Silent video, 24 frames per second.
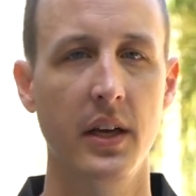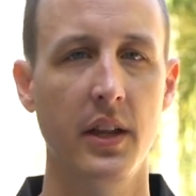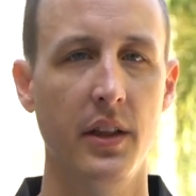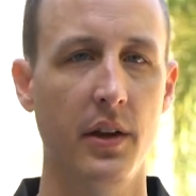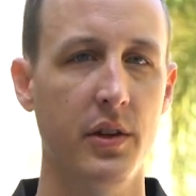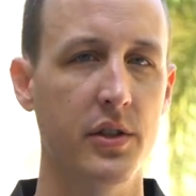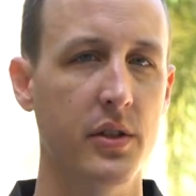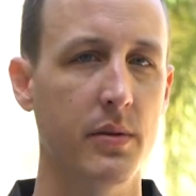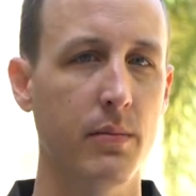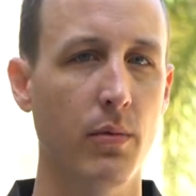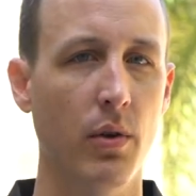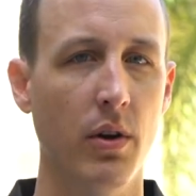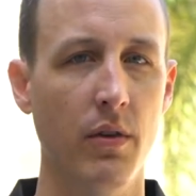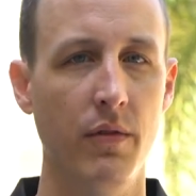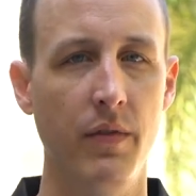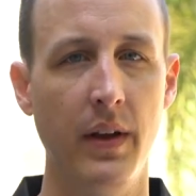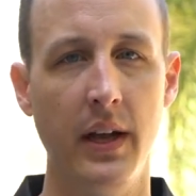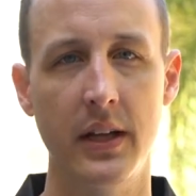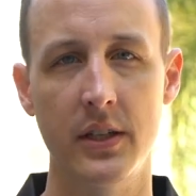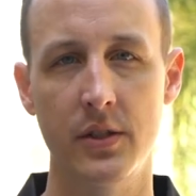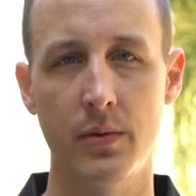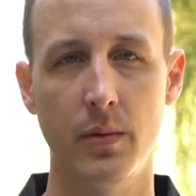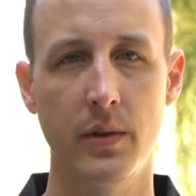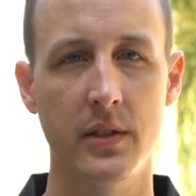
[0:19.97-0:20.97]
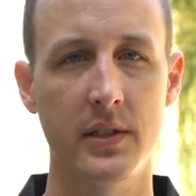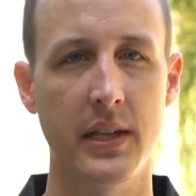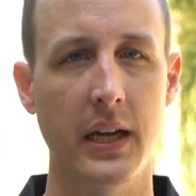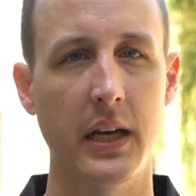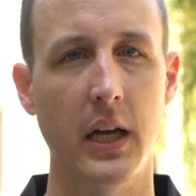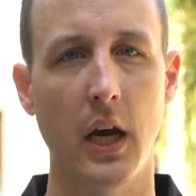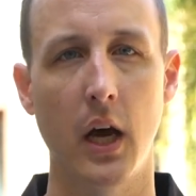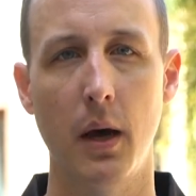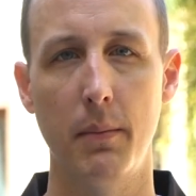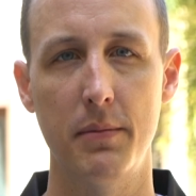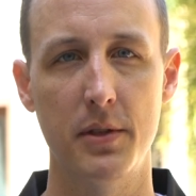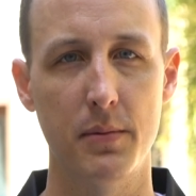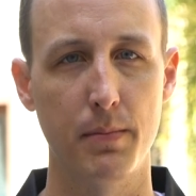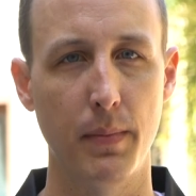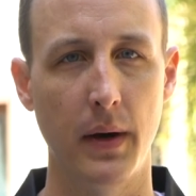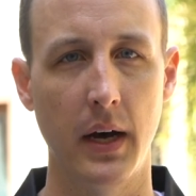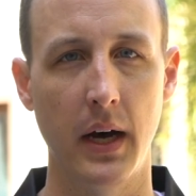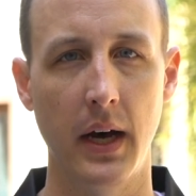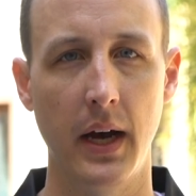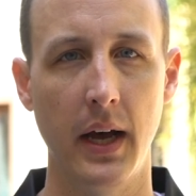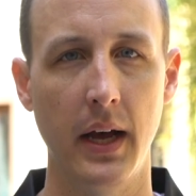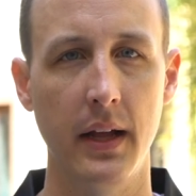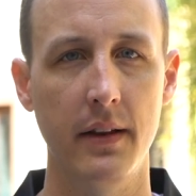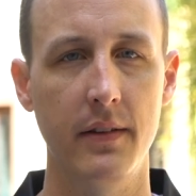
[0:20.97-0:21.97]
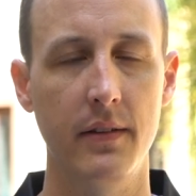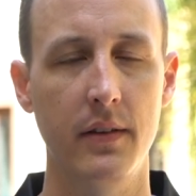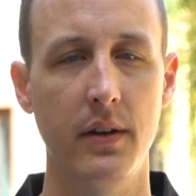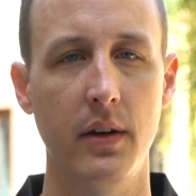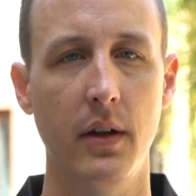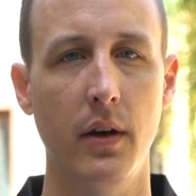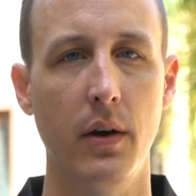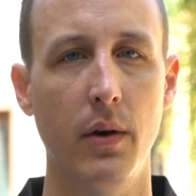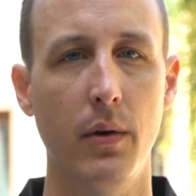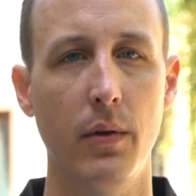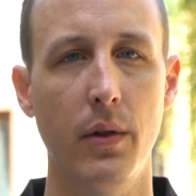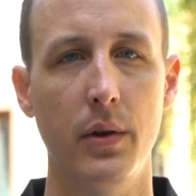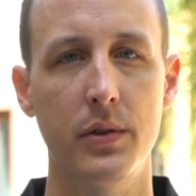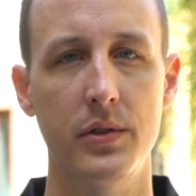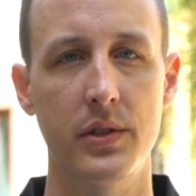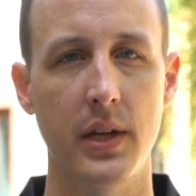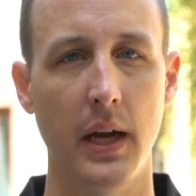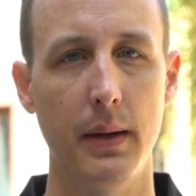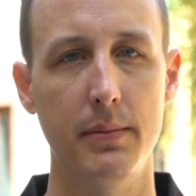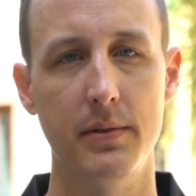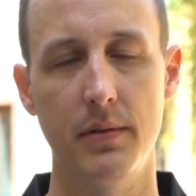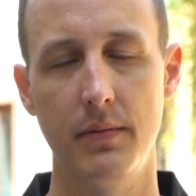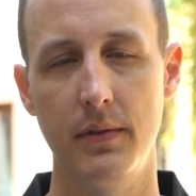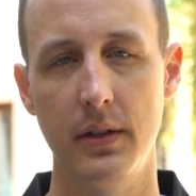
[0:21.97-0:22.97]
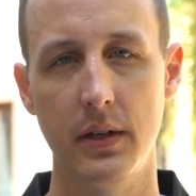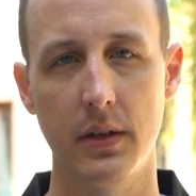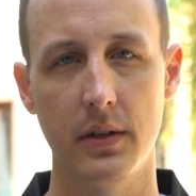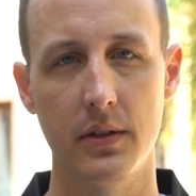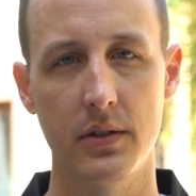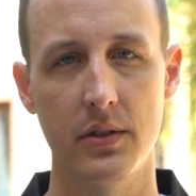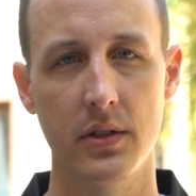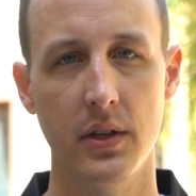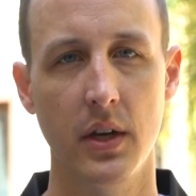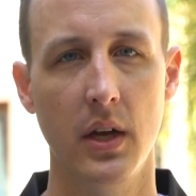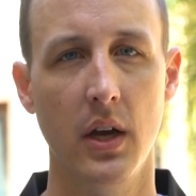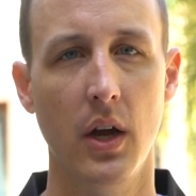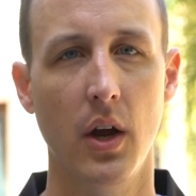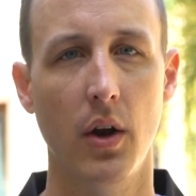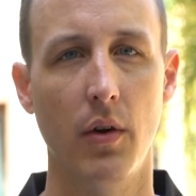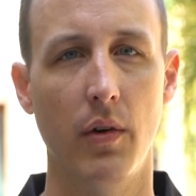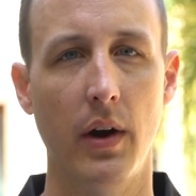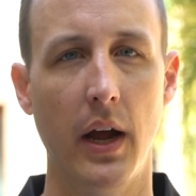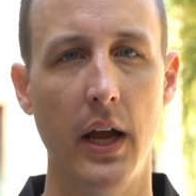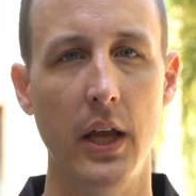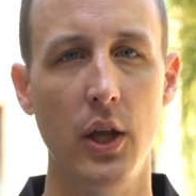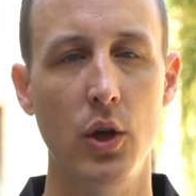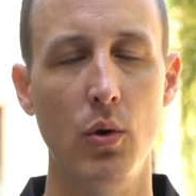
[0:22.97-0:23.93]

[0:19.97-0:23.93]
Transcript: There's some more advanced ones like HubSpot, you know, those types of deals, right?